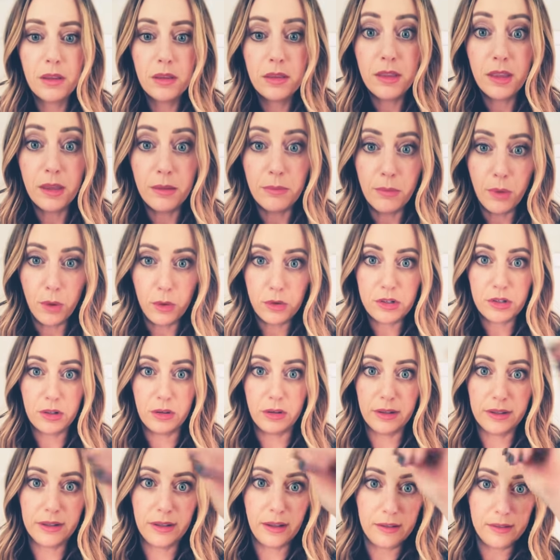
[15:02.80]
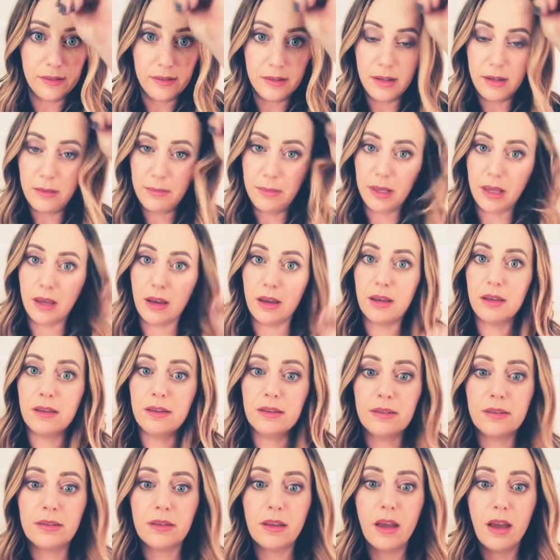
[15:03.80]
the emotional intensity
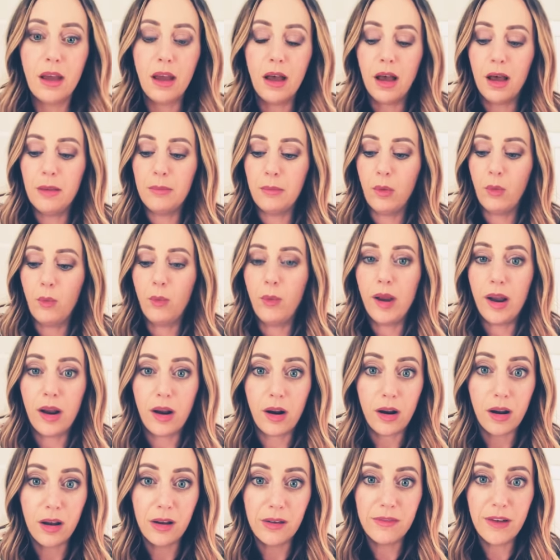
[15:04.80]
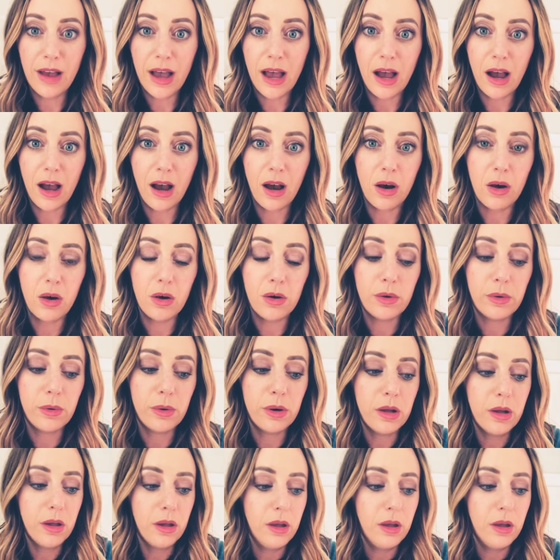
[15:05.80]
because I'm aware of how,